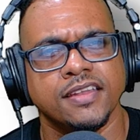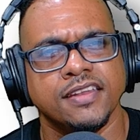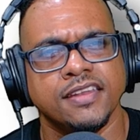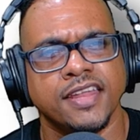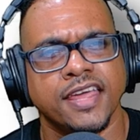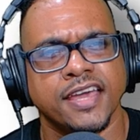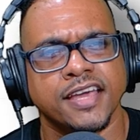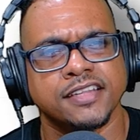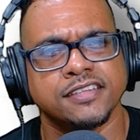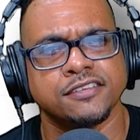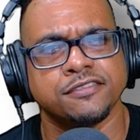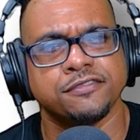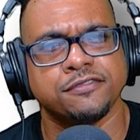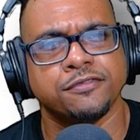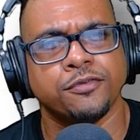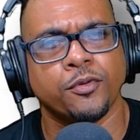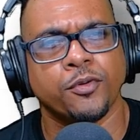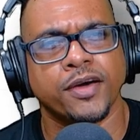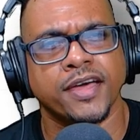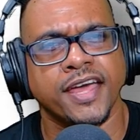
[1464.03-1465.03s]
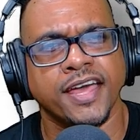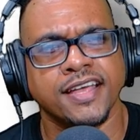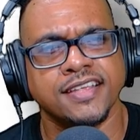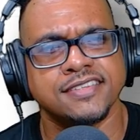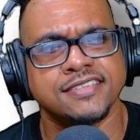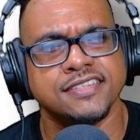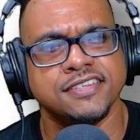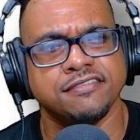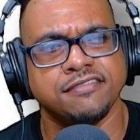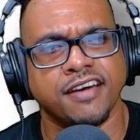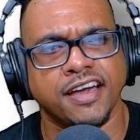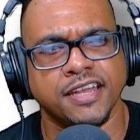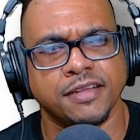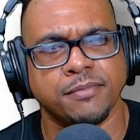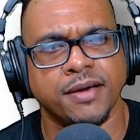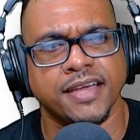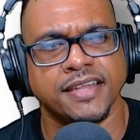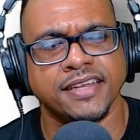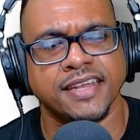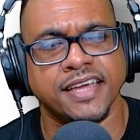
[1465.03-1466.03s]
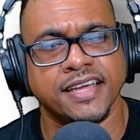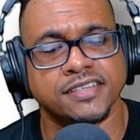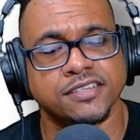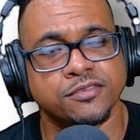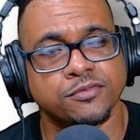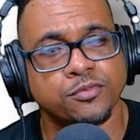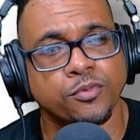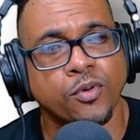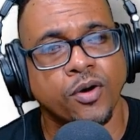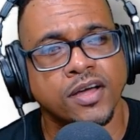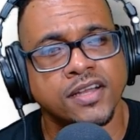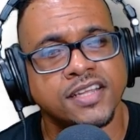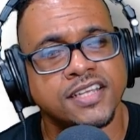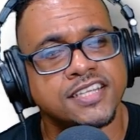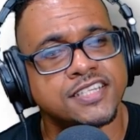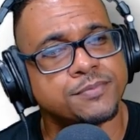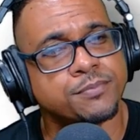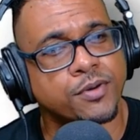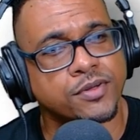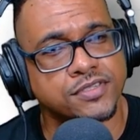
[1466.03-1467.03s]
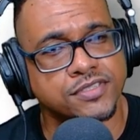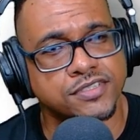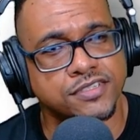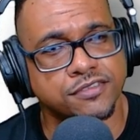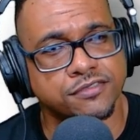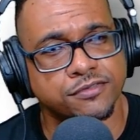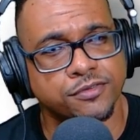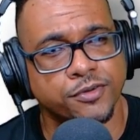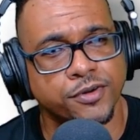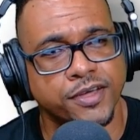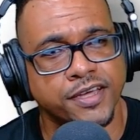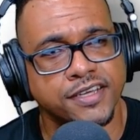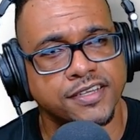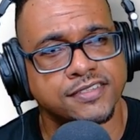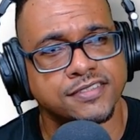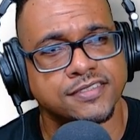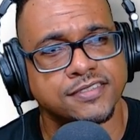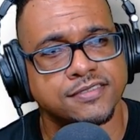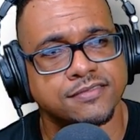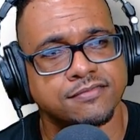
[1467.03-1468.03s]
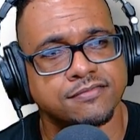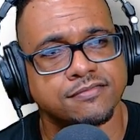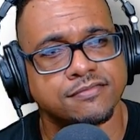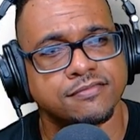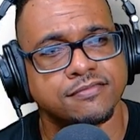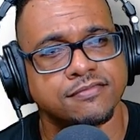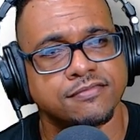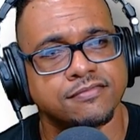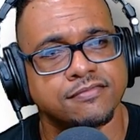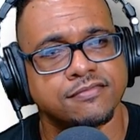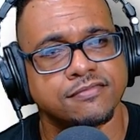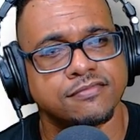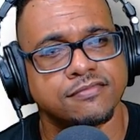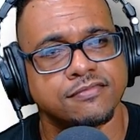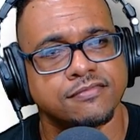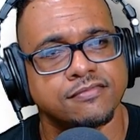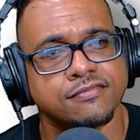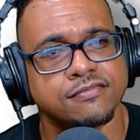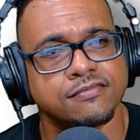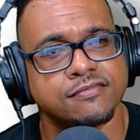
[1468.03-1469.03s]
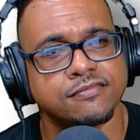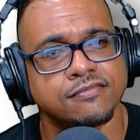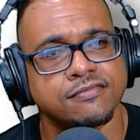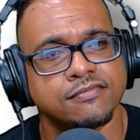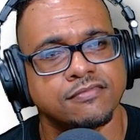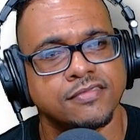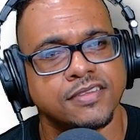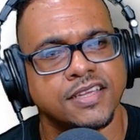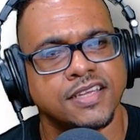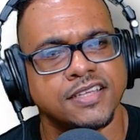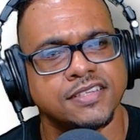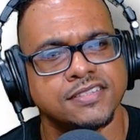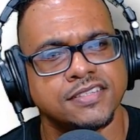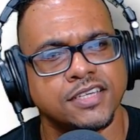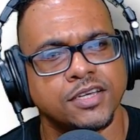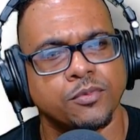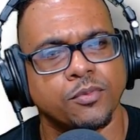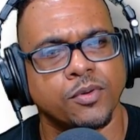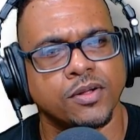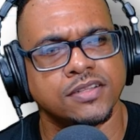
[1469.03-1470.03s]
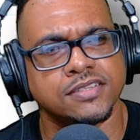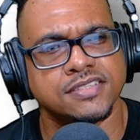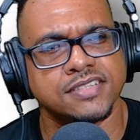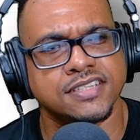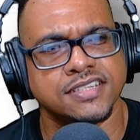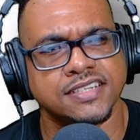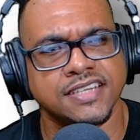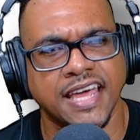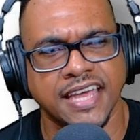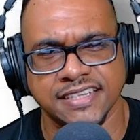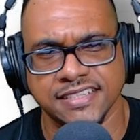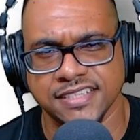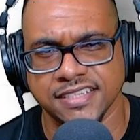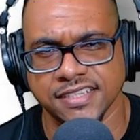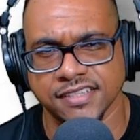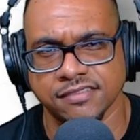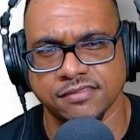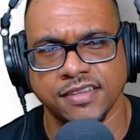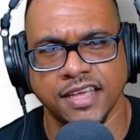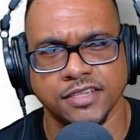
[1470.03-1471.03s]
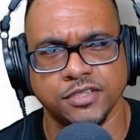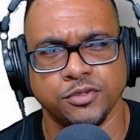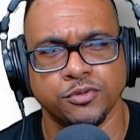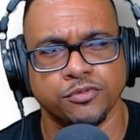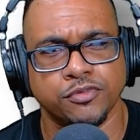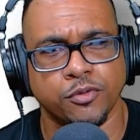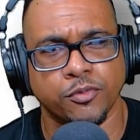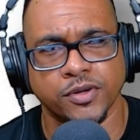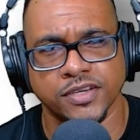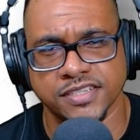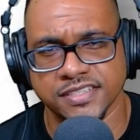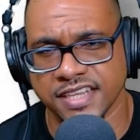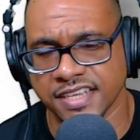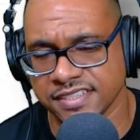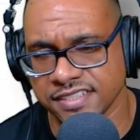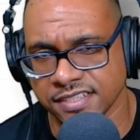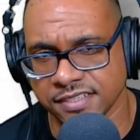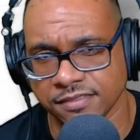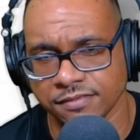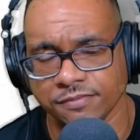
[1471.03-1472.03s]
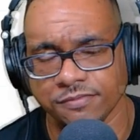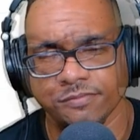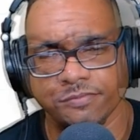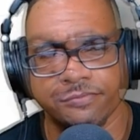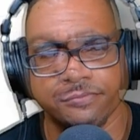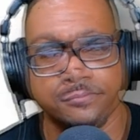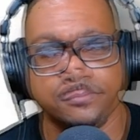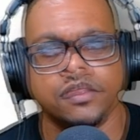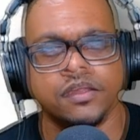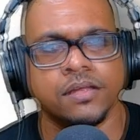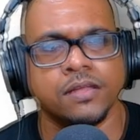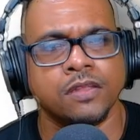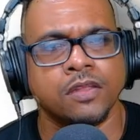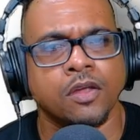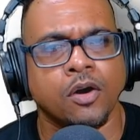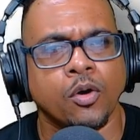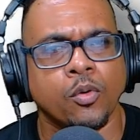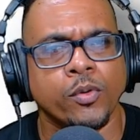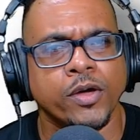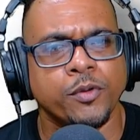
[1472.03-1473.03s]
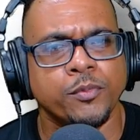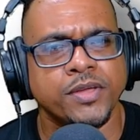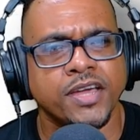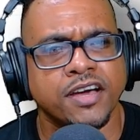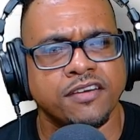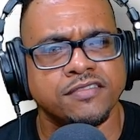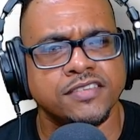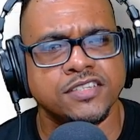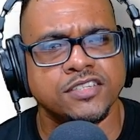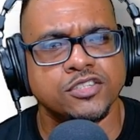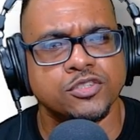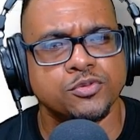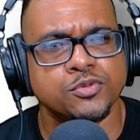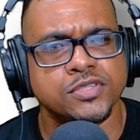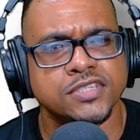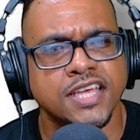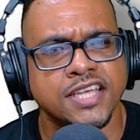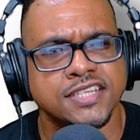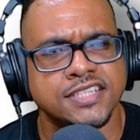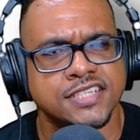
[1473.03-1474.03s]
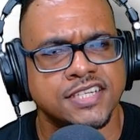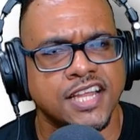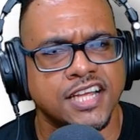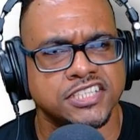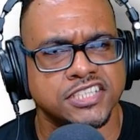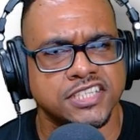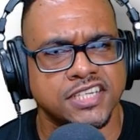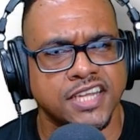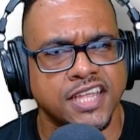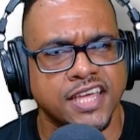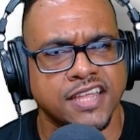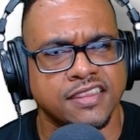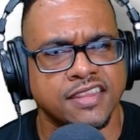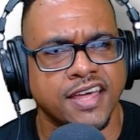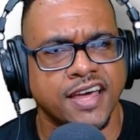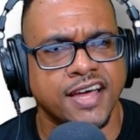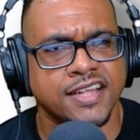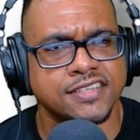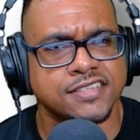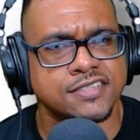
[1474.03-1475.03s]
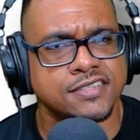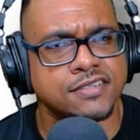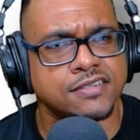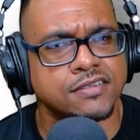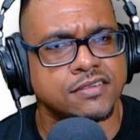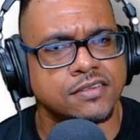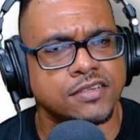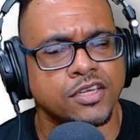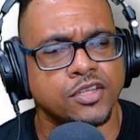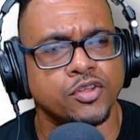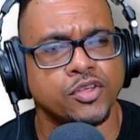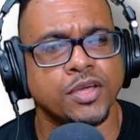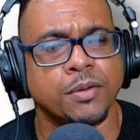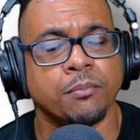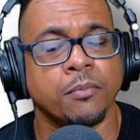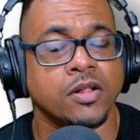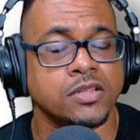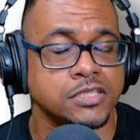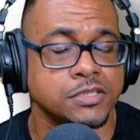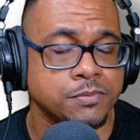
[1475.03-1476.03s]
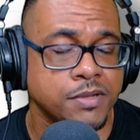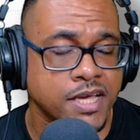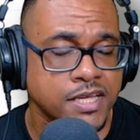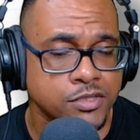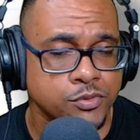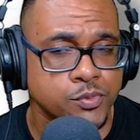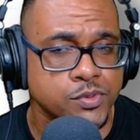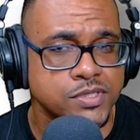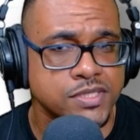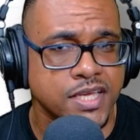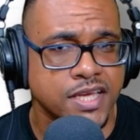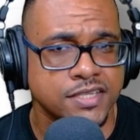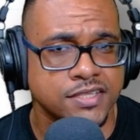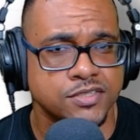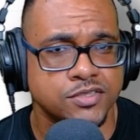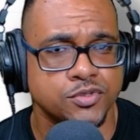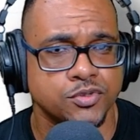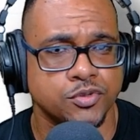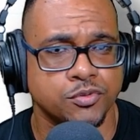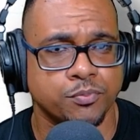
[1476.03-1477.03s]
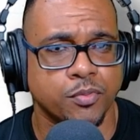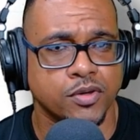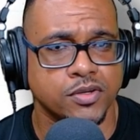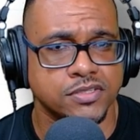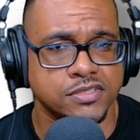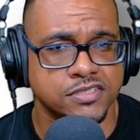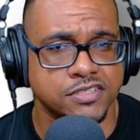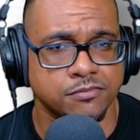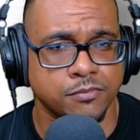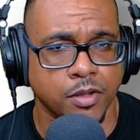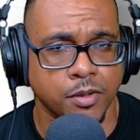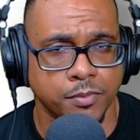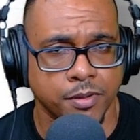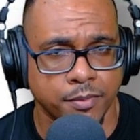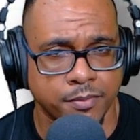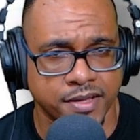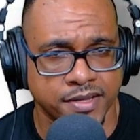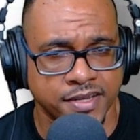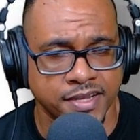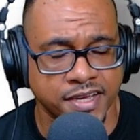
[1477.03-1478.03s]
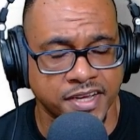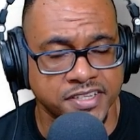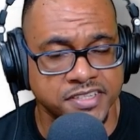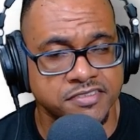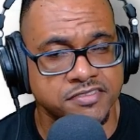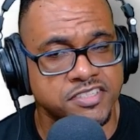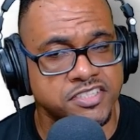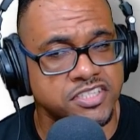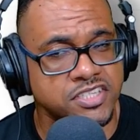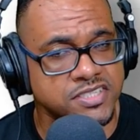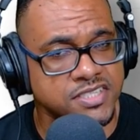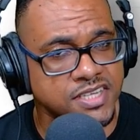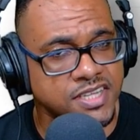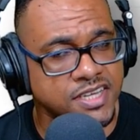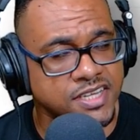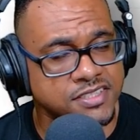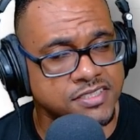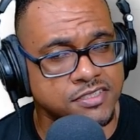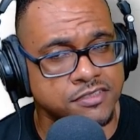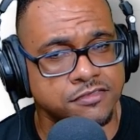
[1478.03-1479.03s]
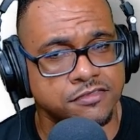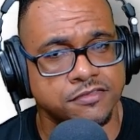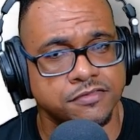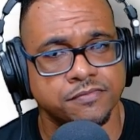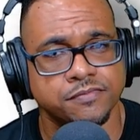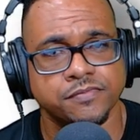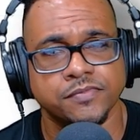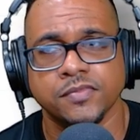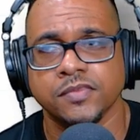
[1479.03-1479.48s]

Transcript: Negative 4x divided by negative 1 is positive 4x is equal to 19. 19 over 1 is 19. Now, where we have these two signs clashing like that, you multiply two signs, so positive multiplied by negative is just a negative.